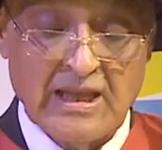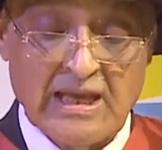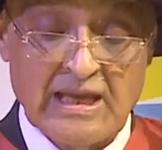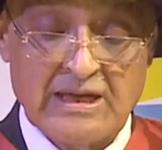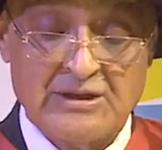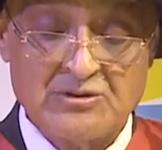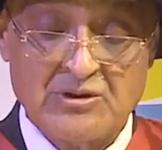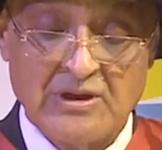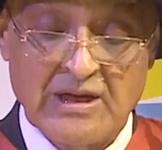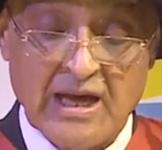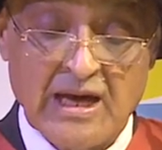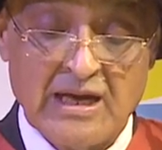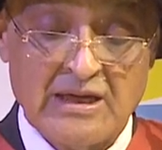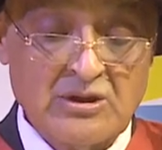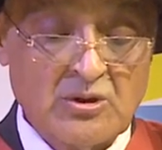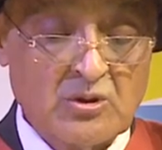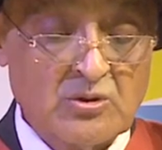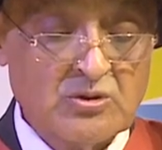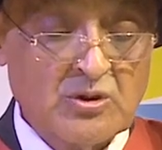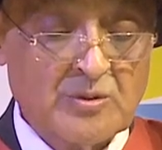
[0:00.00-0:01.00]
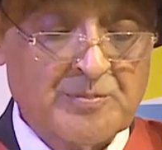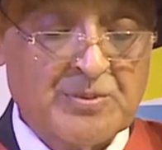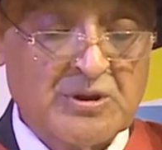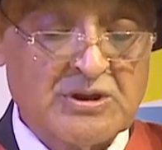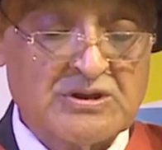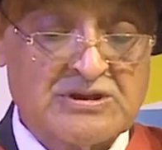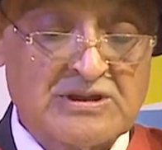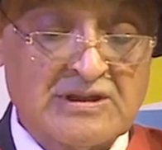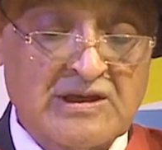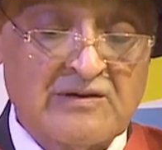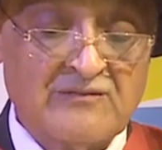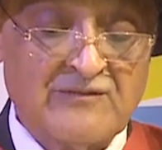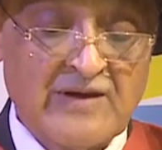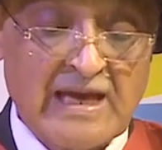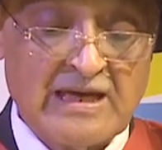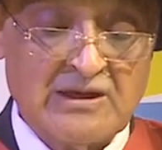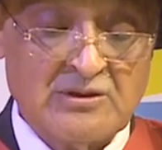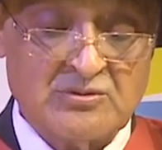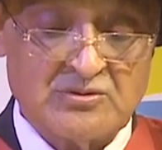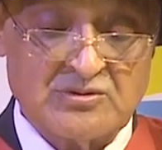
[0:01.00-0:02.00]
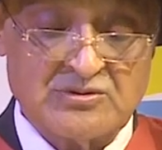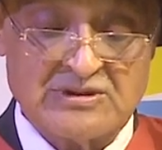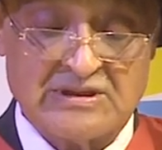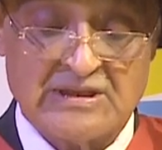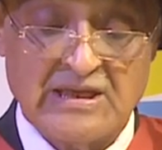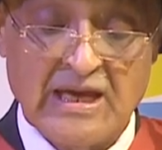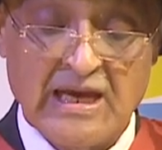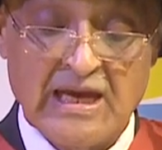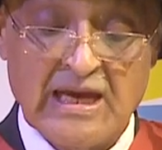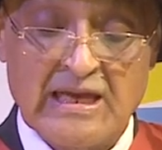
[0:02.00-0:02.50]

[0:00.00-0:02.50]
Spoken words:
and rely on your personal values